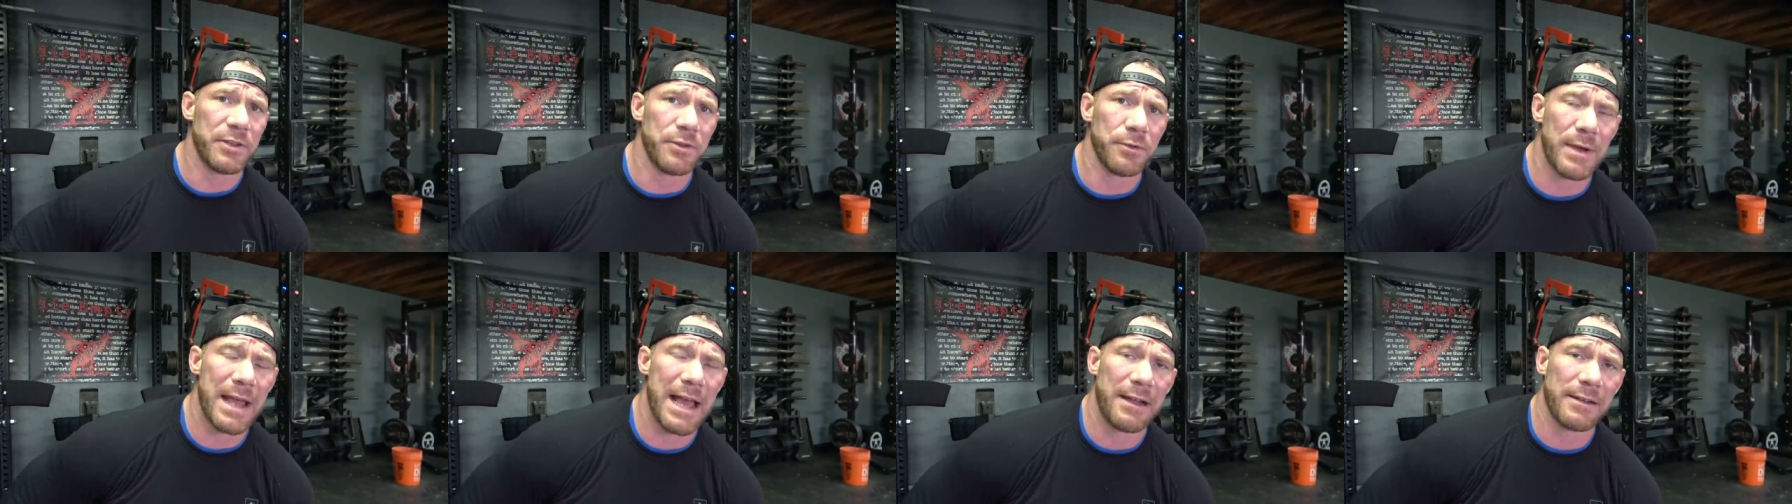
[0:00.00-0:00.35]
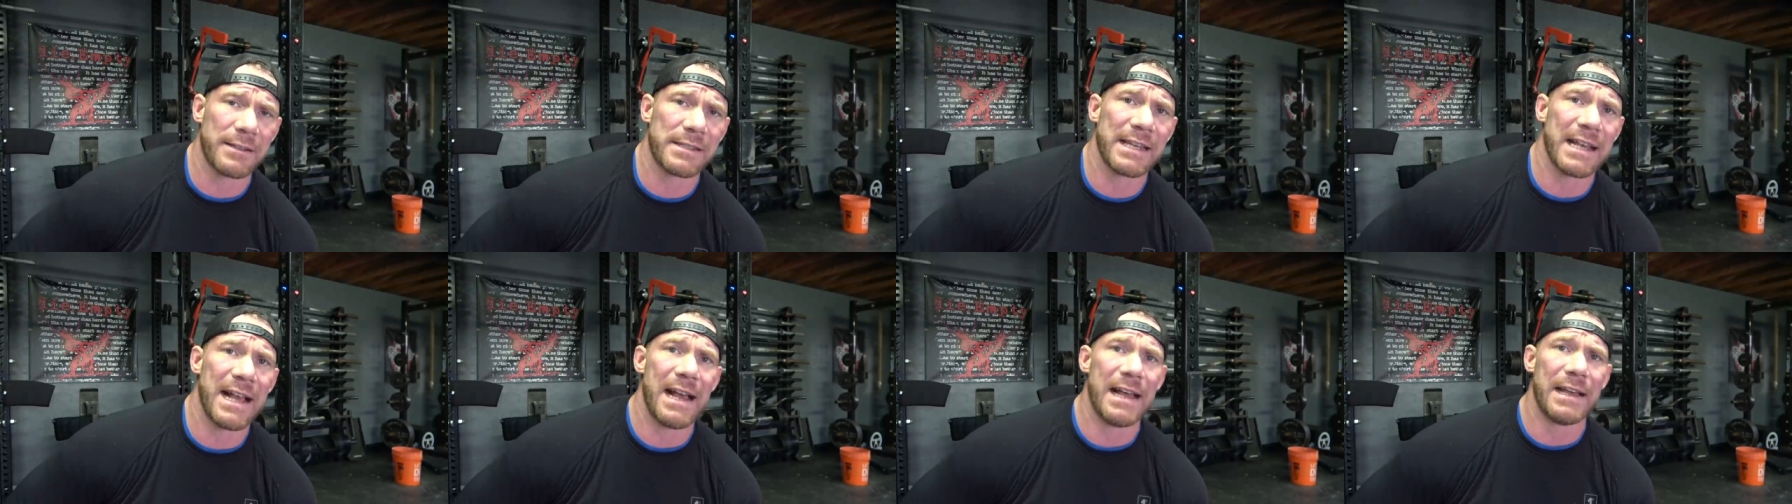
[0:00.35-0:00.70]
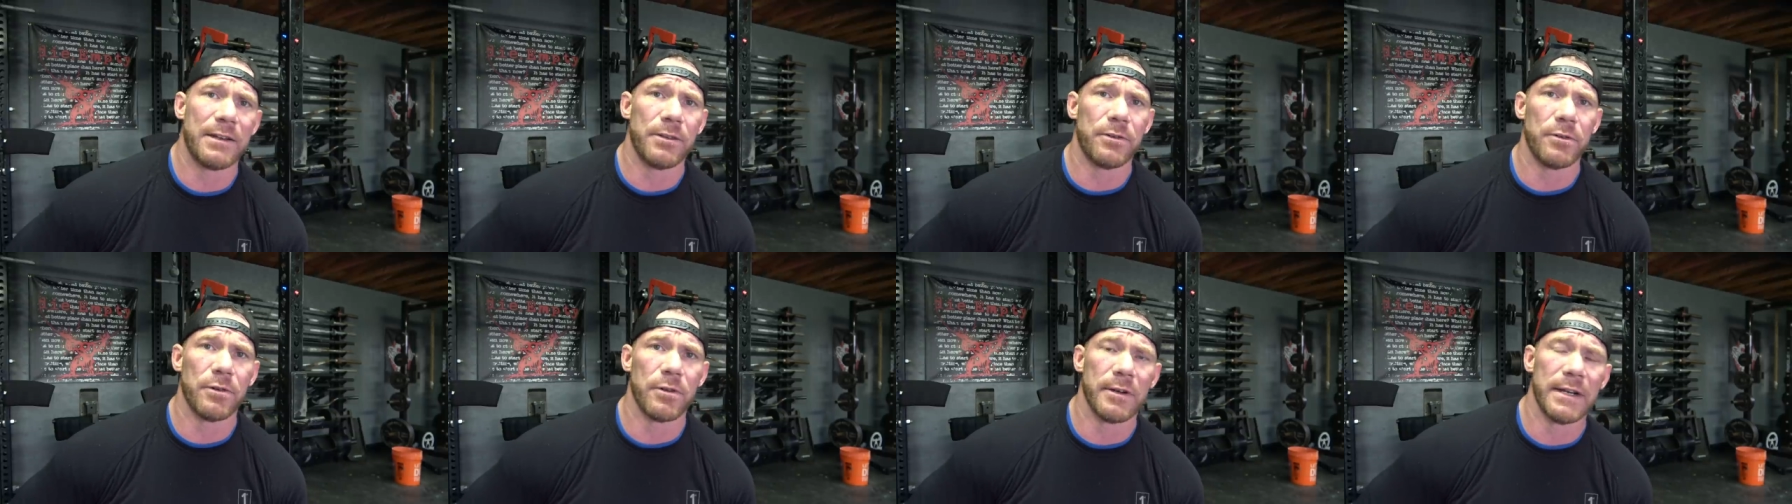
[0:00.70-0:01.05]
to
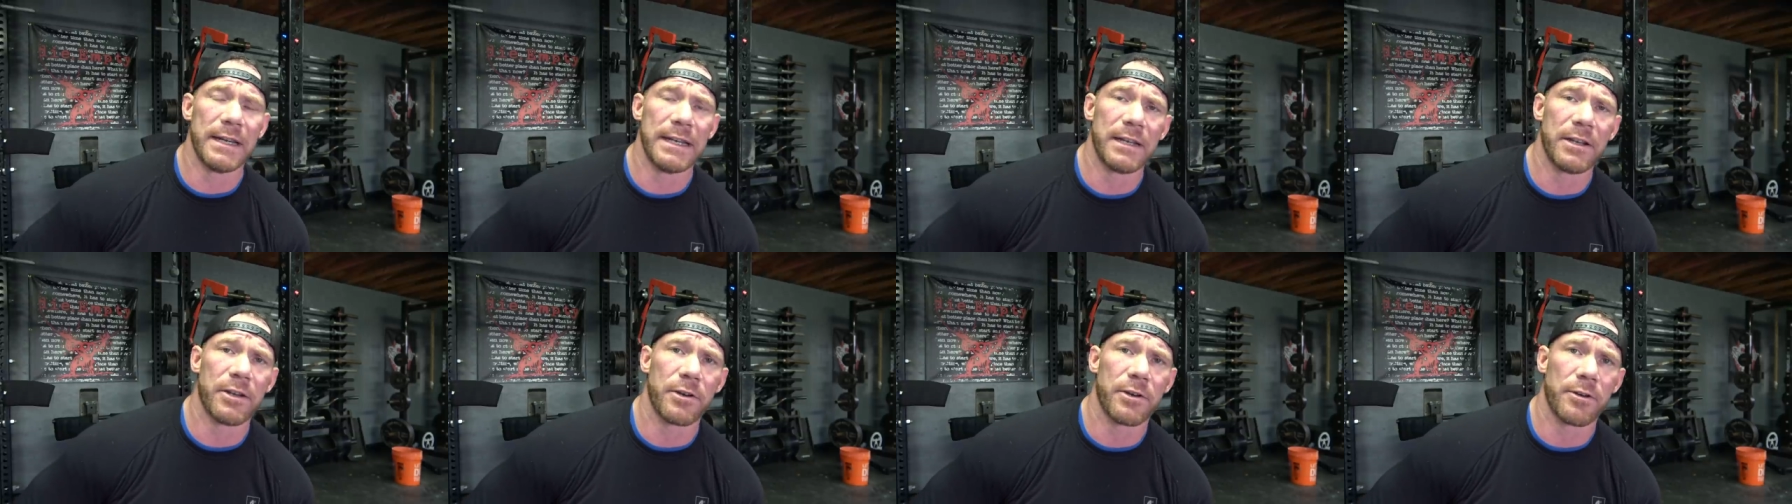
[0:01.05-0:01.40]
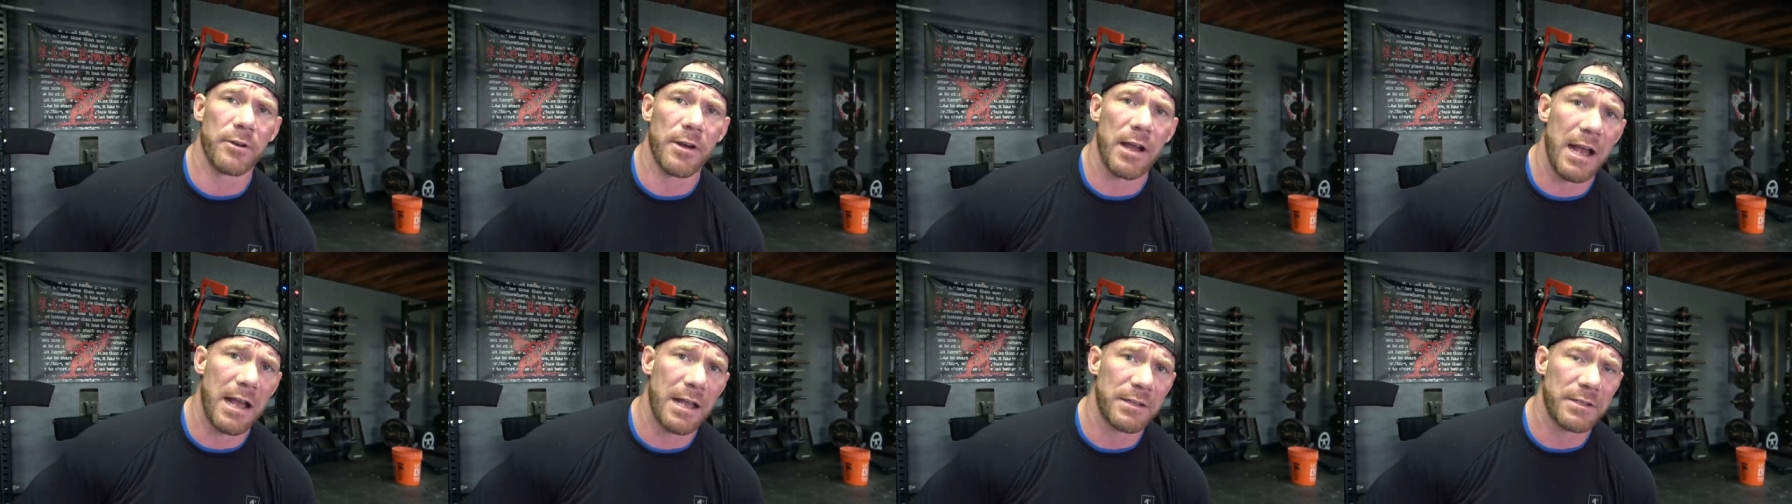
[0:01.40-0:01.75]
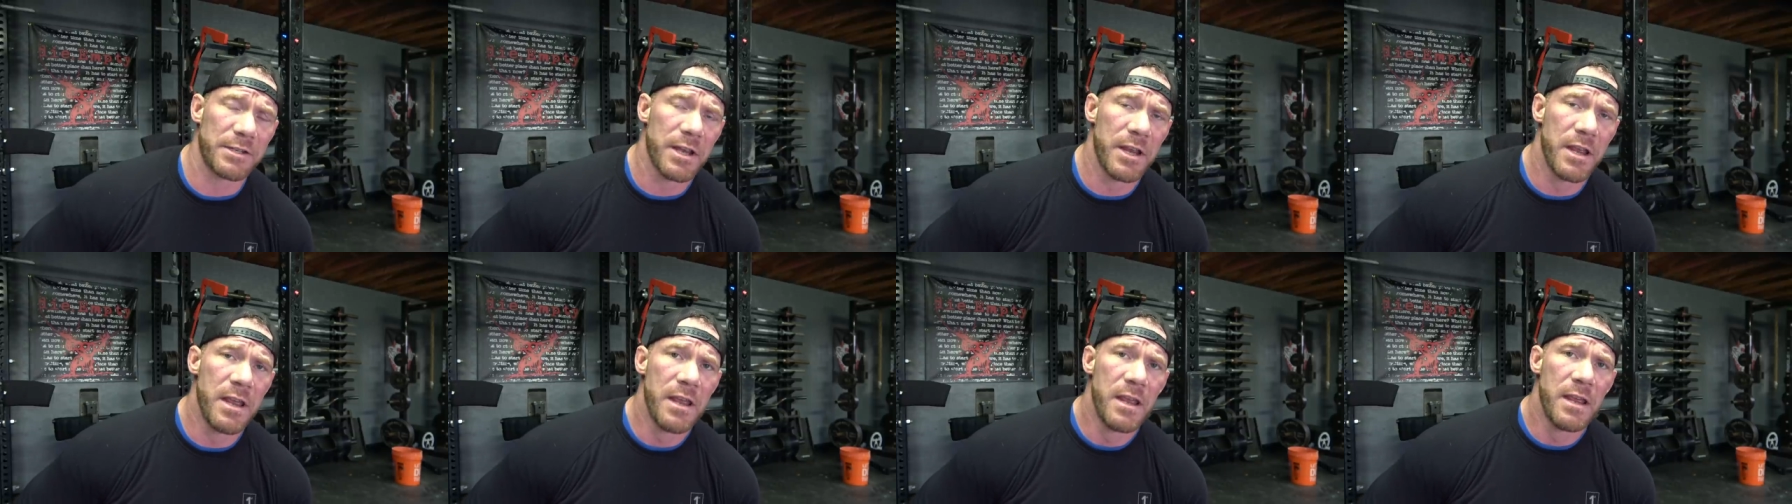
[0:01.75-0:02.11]
outside or in your garage